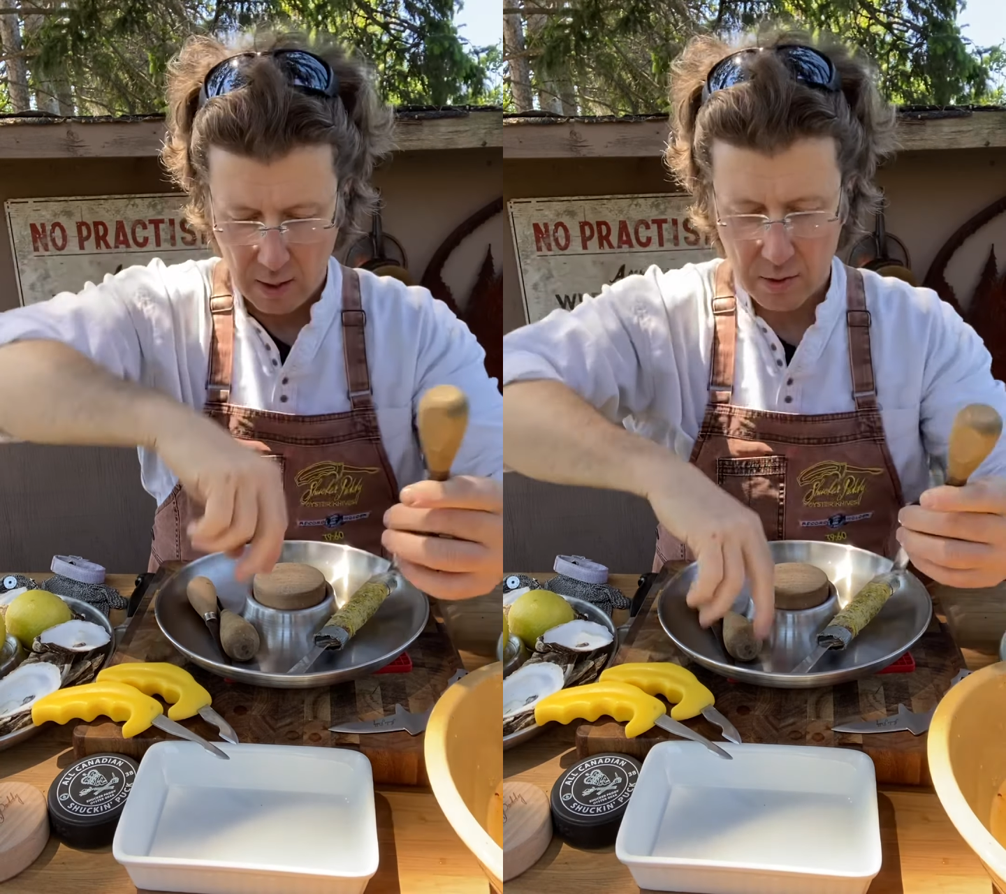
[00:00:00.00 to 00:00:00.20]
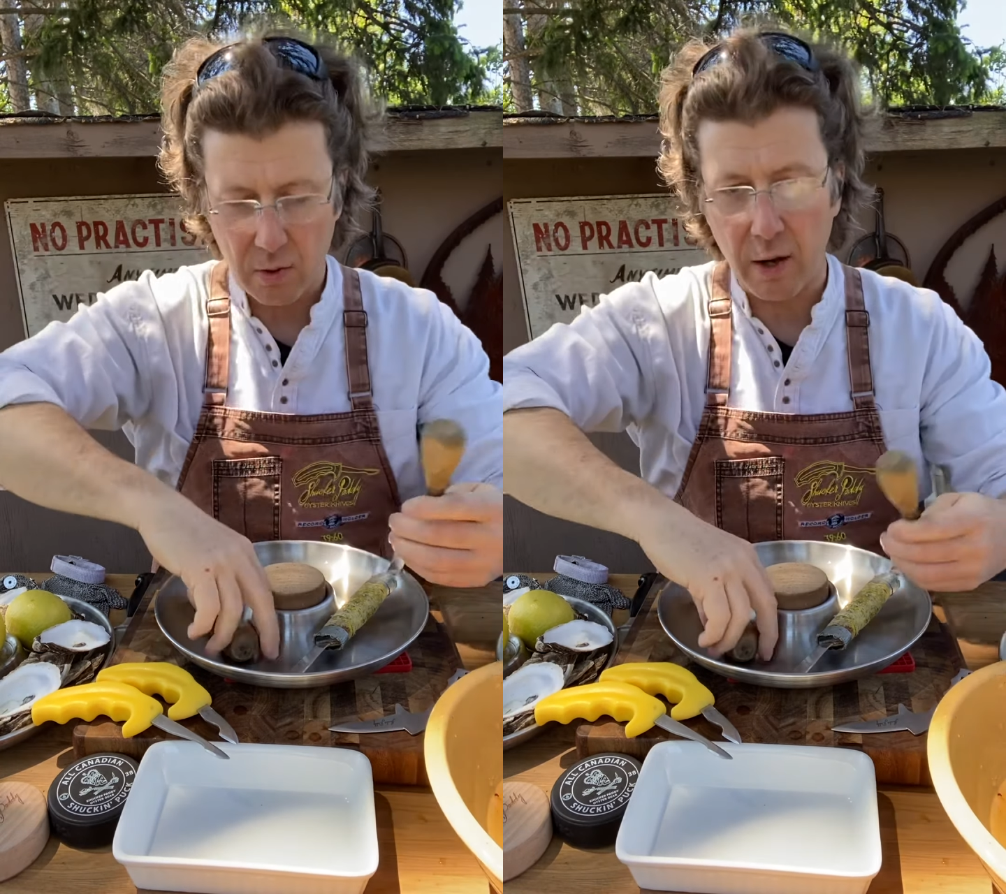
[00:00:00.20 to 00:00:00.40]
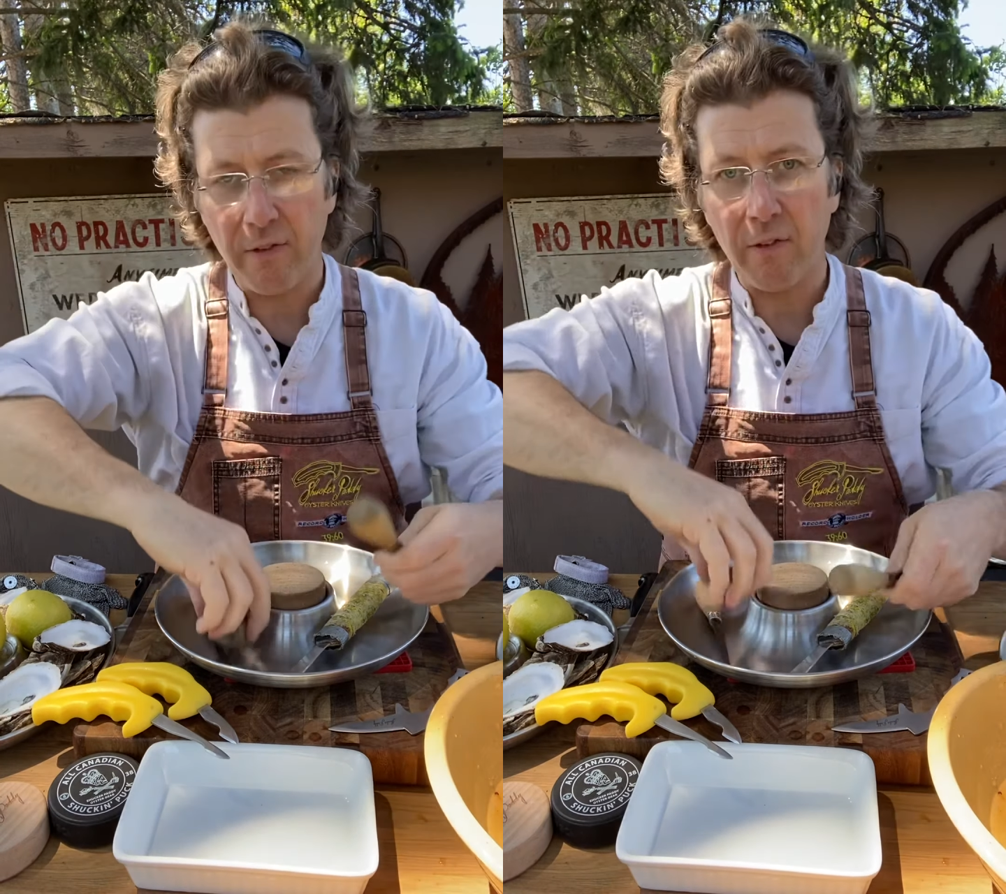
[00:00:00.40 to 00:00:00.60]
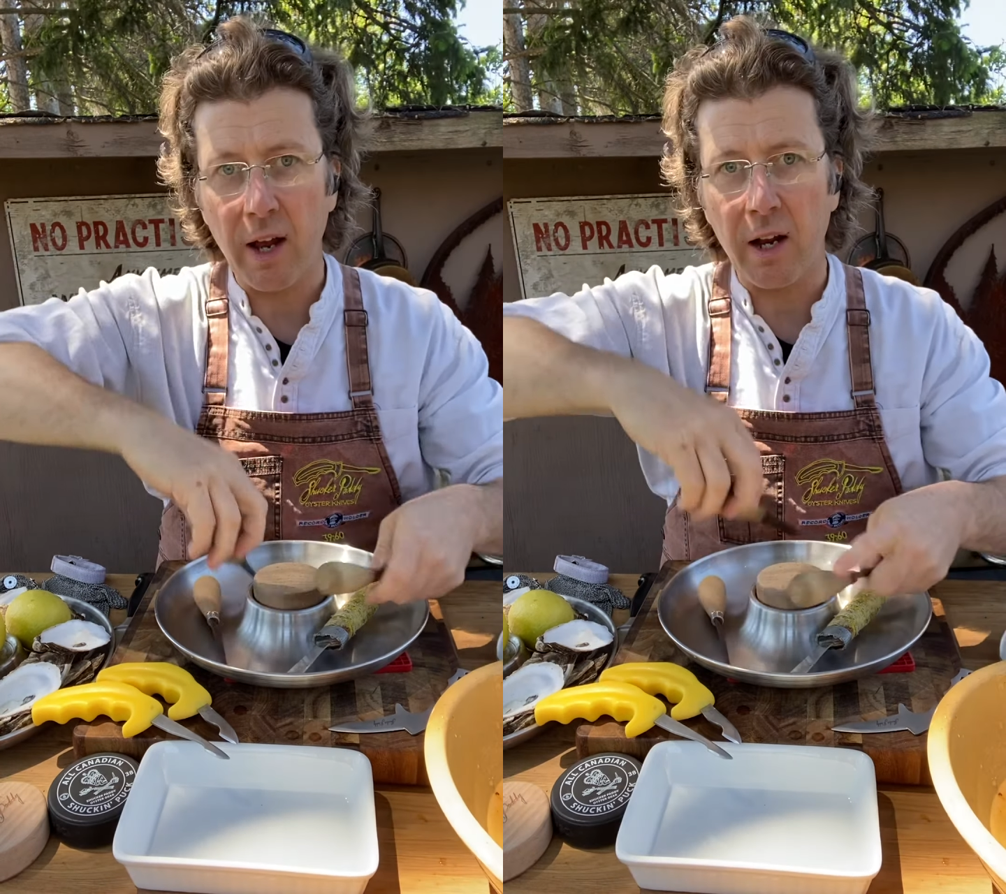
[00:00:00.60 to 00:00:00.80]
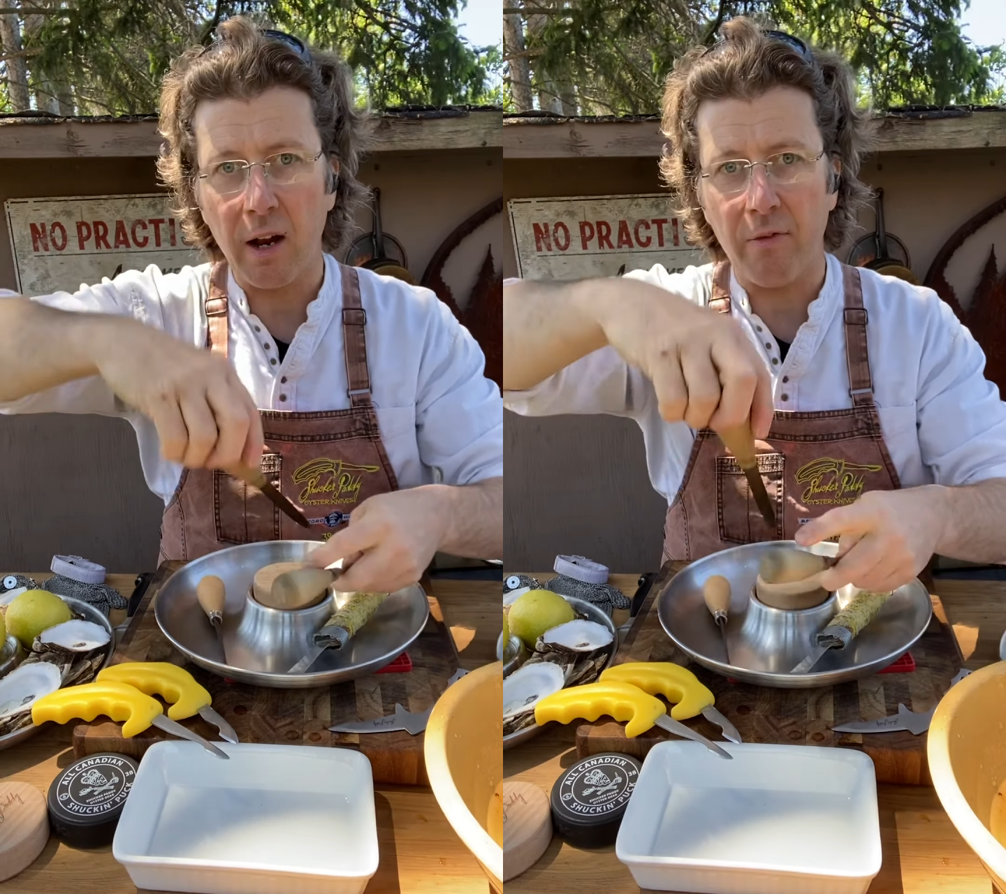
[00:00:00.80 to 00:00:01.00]
So I
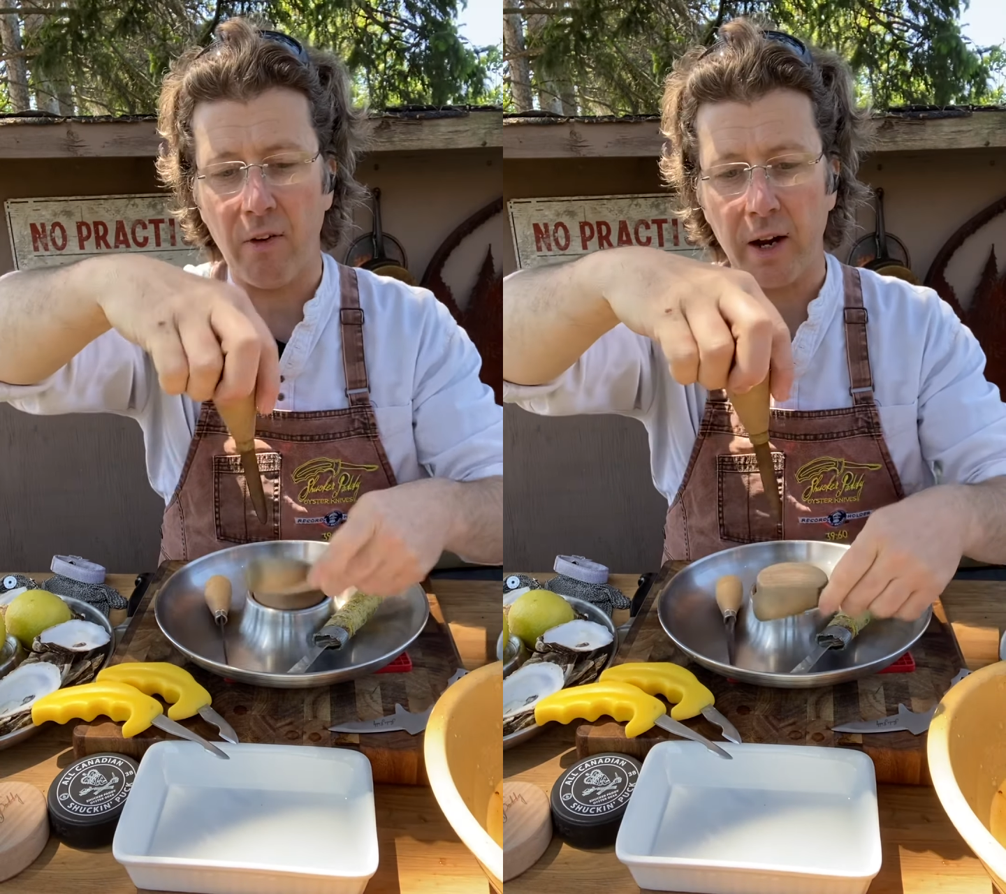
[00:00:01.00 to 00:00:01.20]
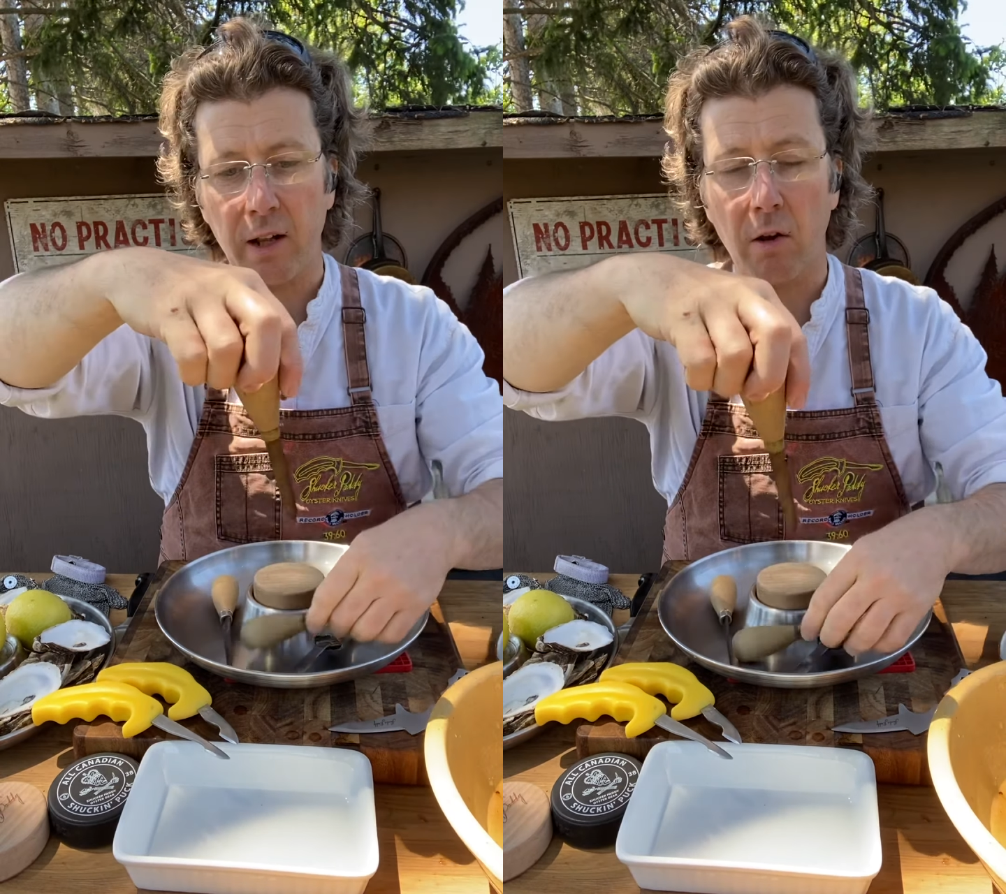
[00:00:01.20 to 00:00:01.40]
ended up finding